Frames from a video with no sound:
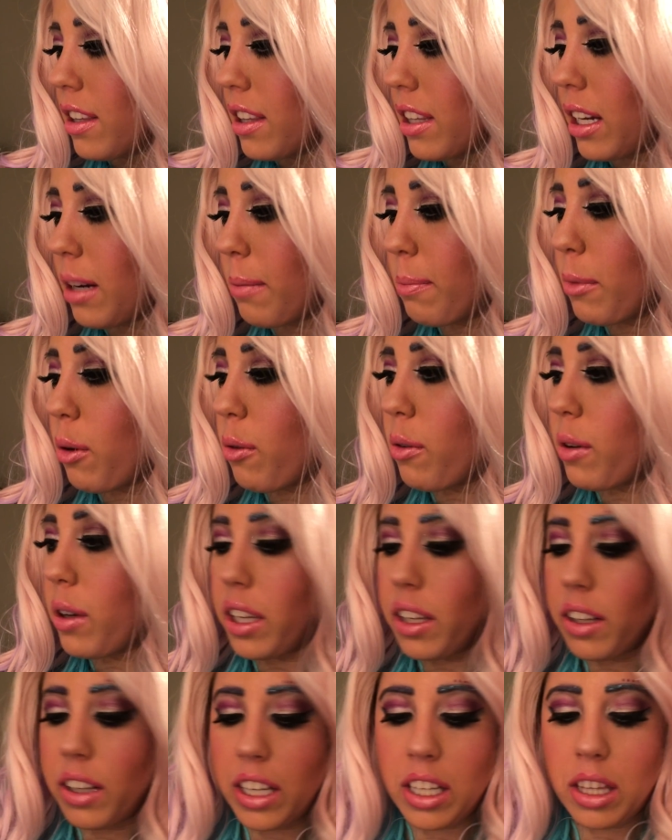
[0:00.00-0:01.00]
And I'm
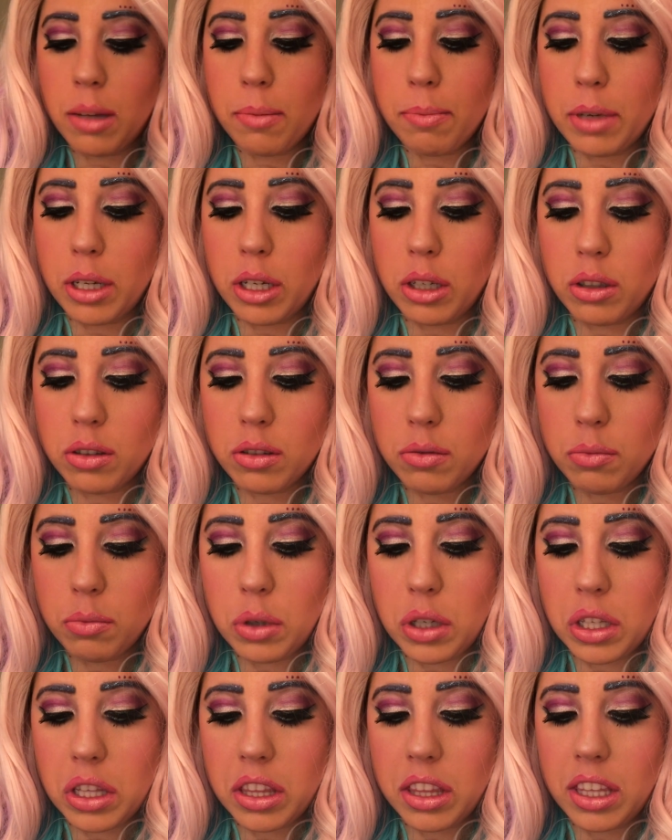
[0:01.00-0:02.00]
going in the middle
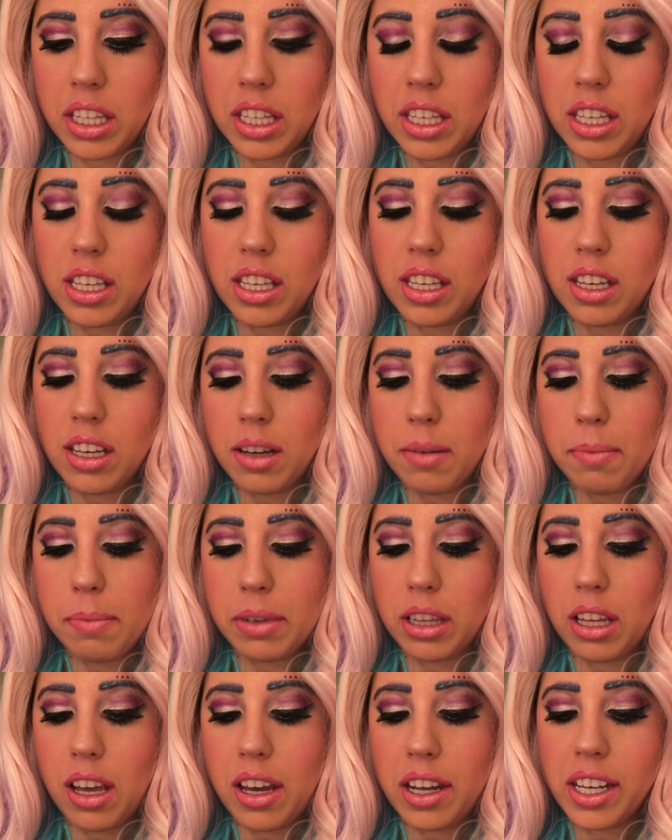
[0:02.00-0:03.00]
with the
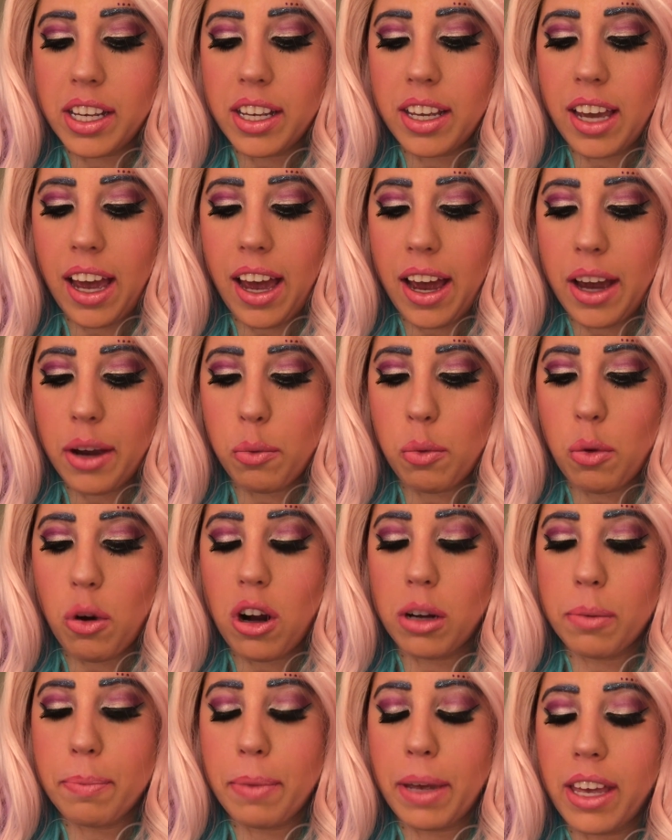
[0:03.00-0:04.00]
Milani
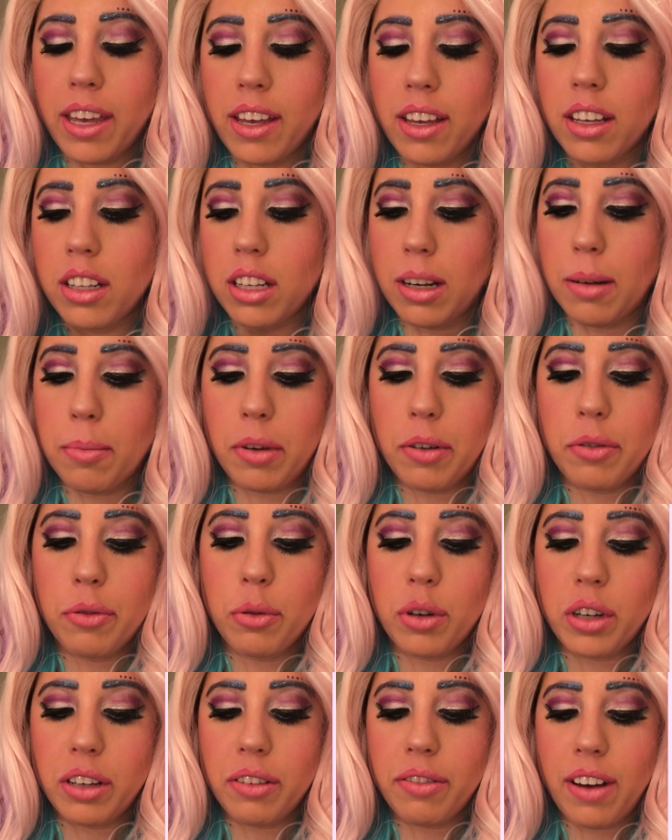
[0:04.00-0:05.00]
Catwalk Pink, number
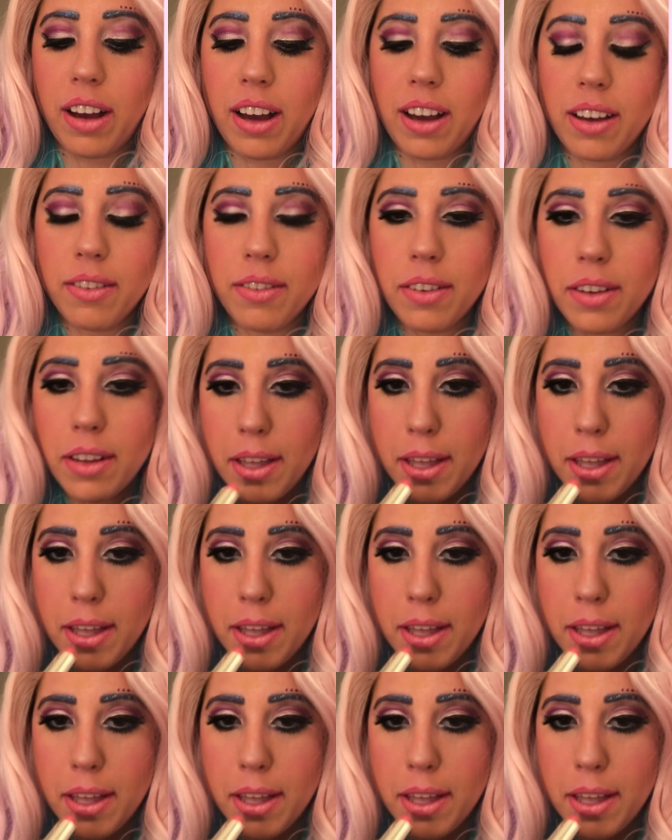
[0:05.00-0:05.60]
45.